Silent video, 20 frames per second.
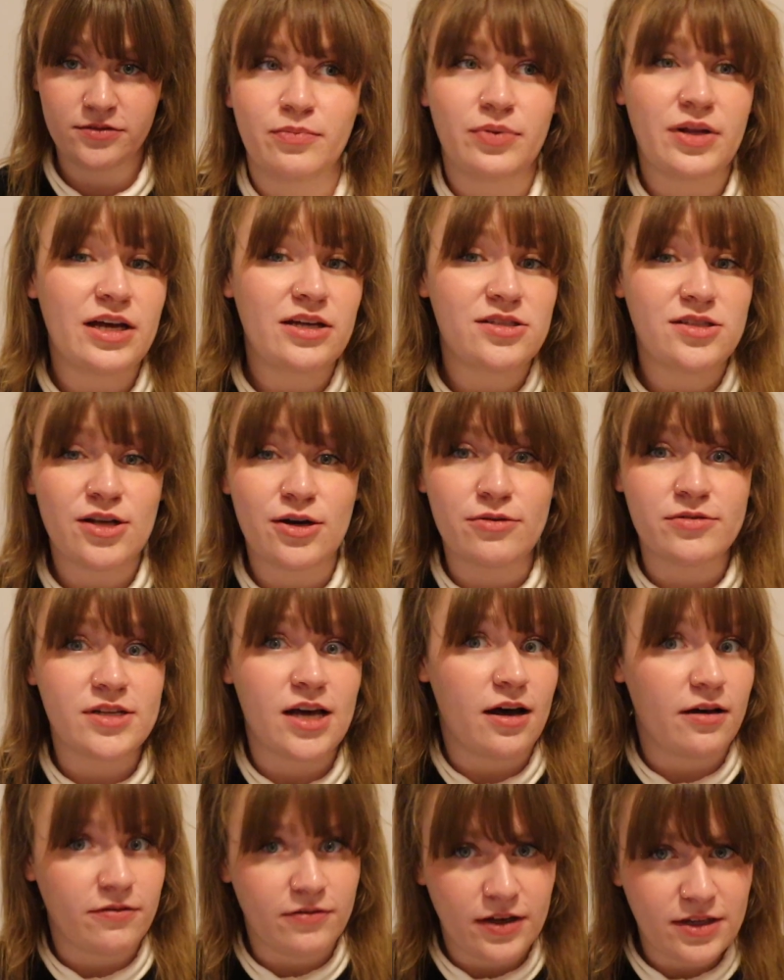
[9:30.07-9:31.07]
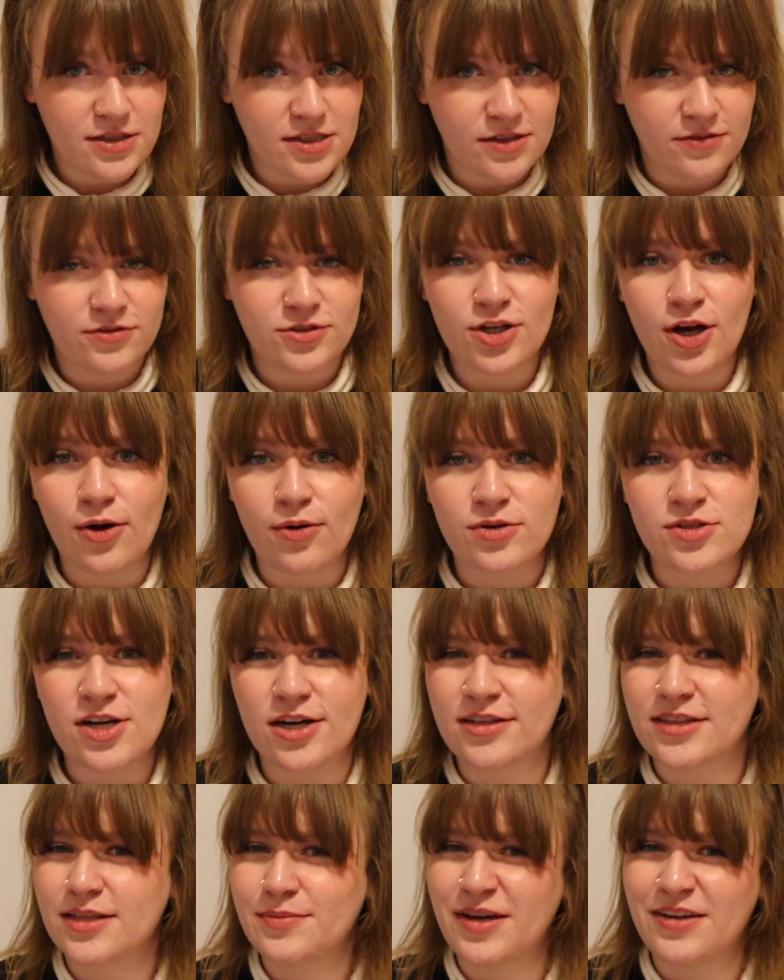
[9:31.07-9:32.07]
Plus, those offensive jokes
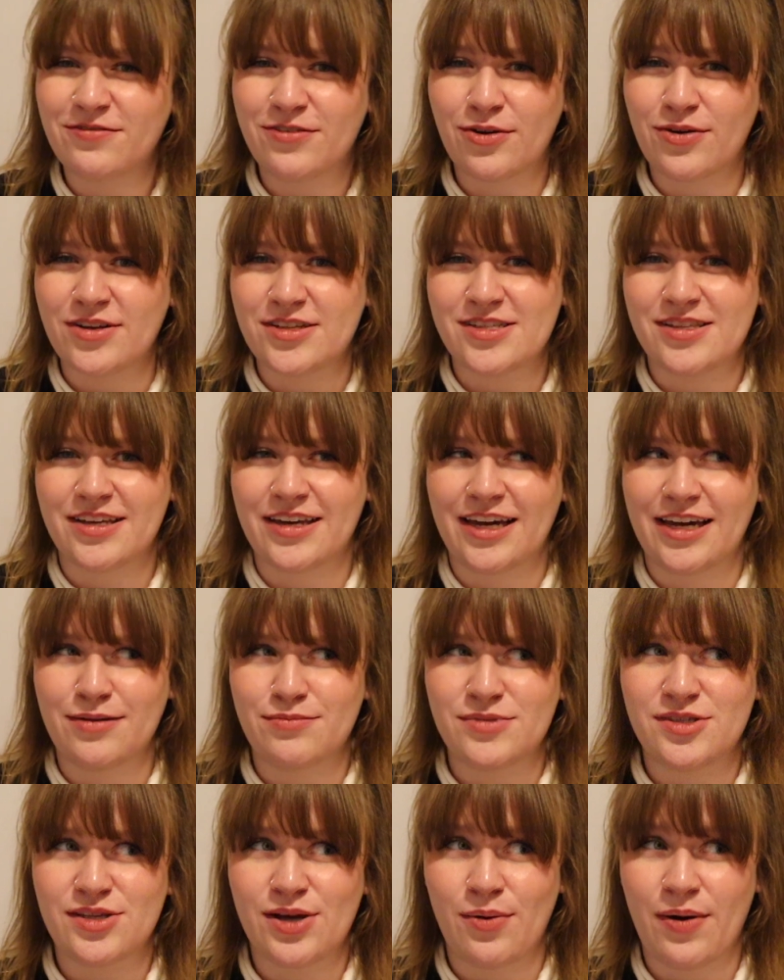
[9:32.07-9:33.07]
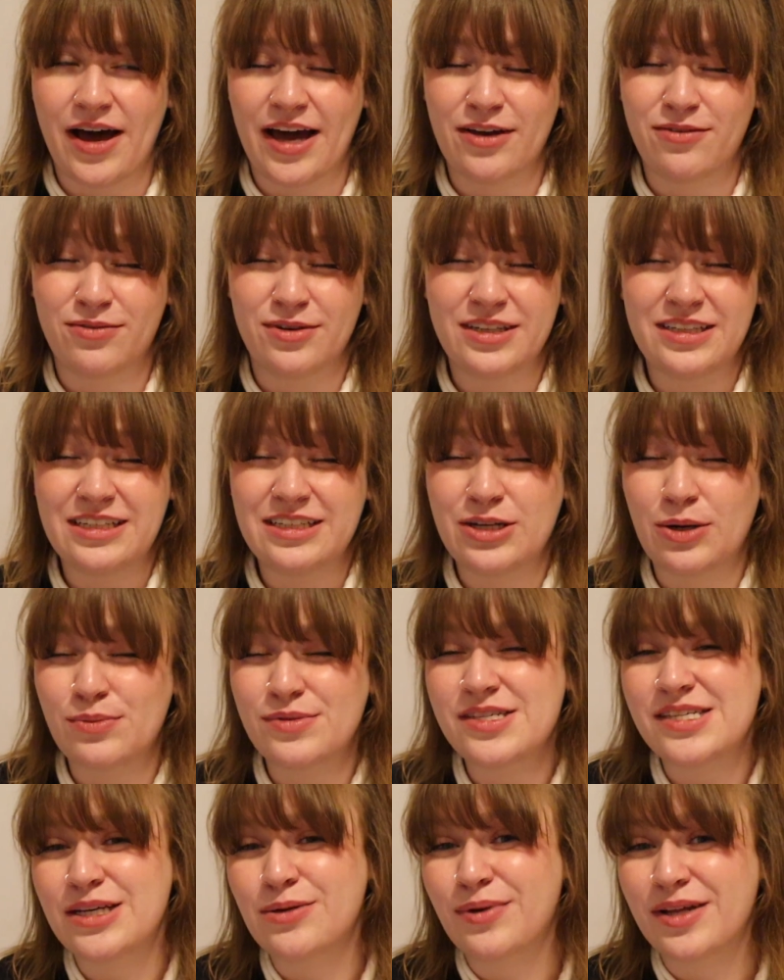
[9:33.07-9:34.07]
aren't the main focus of the game, so I really
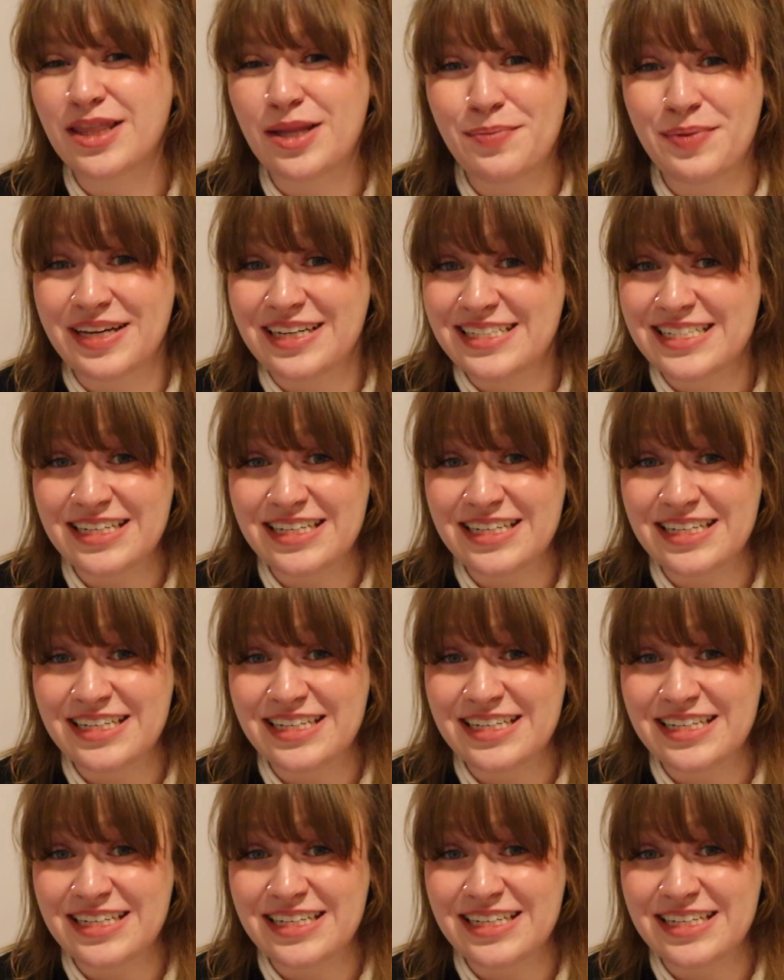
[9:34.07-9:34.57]
don't see what the big